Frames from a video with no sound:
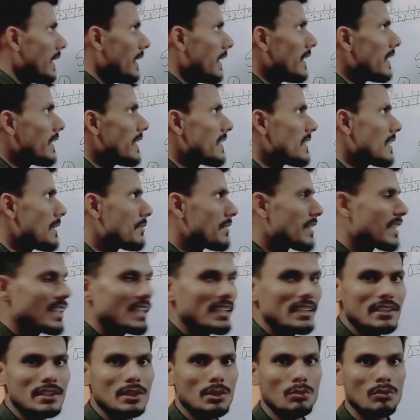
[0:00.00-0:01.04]
in case of
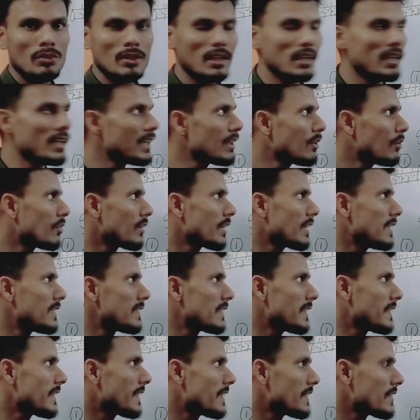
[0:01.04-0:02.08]
secondary wound healing, or you can
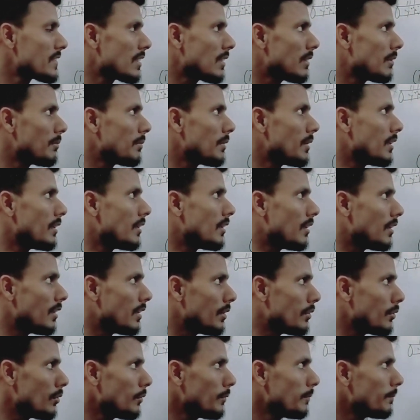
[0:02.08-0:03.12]
say in case of
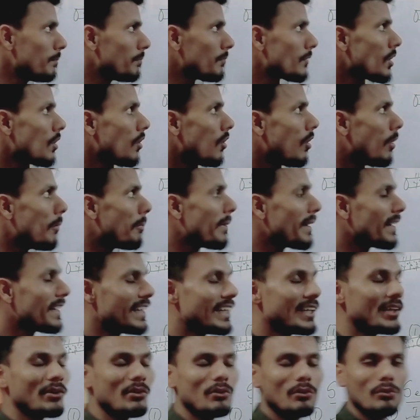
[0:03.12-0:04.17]

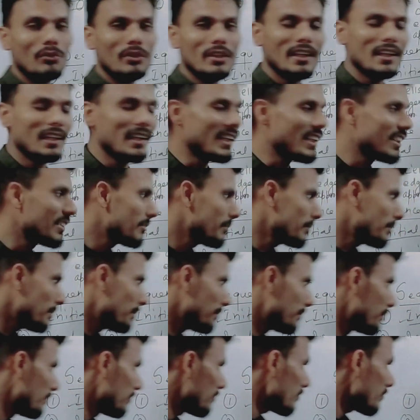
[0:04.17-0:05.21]
open wound healing,
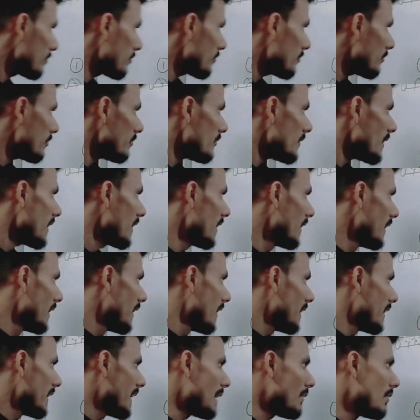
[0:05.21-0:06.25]

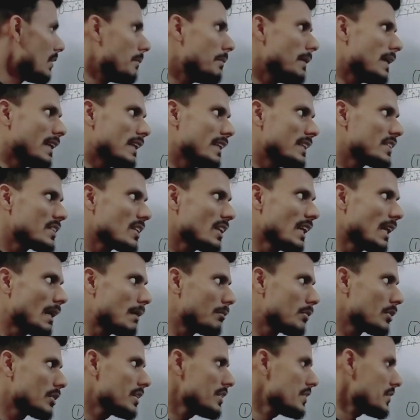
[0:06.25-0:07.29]
there will be initial
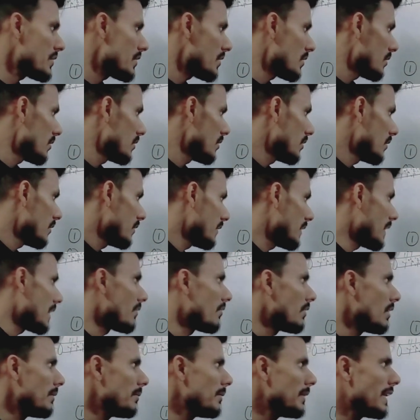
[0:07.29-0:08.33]
hemorrhage, there
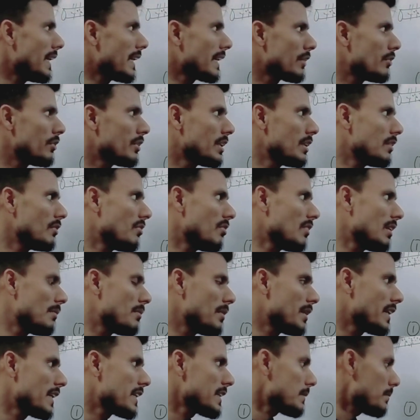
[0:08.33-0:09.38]
will be acute
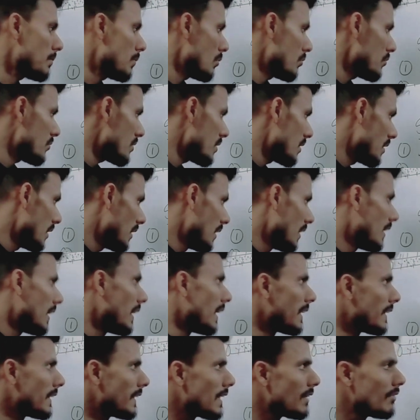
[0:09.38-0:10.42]
inflammatory response,
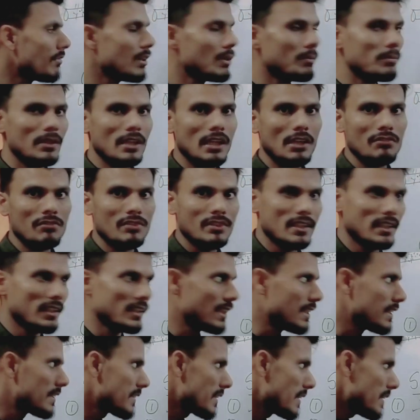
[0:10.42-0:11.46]
and there will be
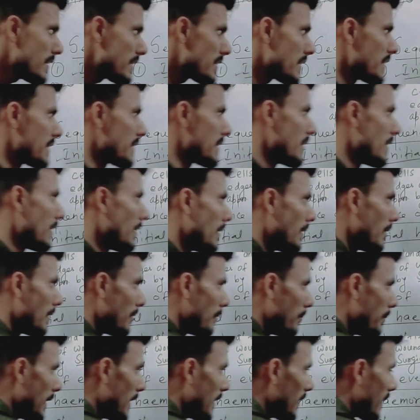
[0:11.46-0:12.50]
epithelial changes.
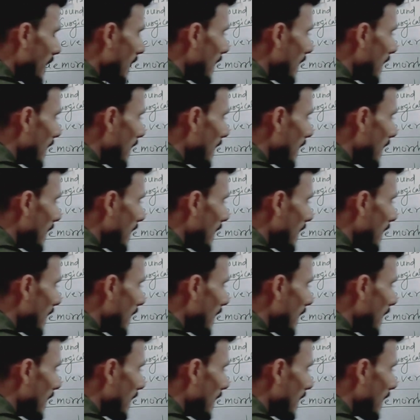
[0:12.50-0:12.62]
But